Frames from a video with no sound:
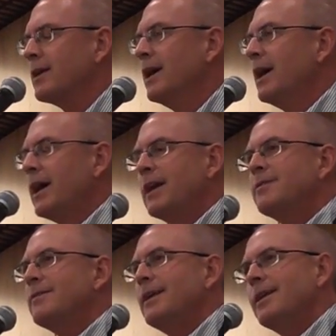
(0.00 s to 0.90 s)
And
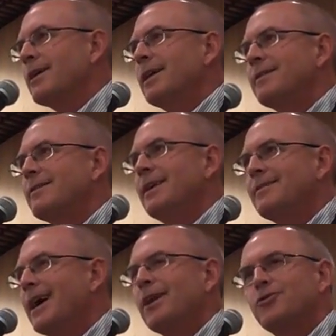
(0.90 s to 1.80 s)

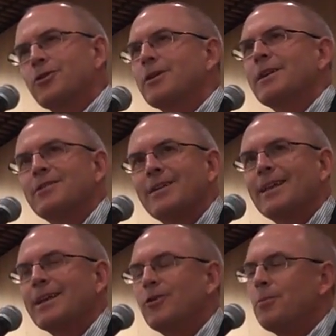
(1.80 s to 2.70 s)
he's not a journalist
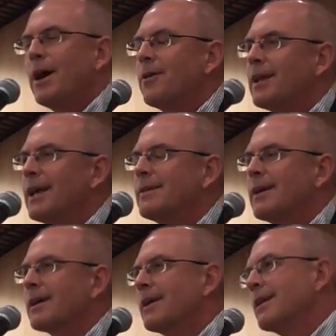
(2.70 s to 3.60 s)
telling you about
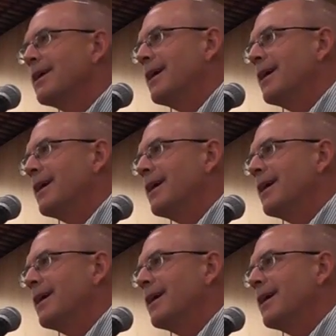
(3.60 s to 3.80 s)
Nantucket.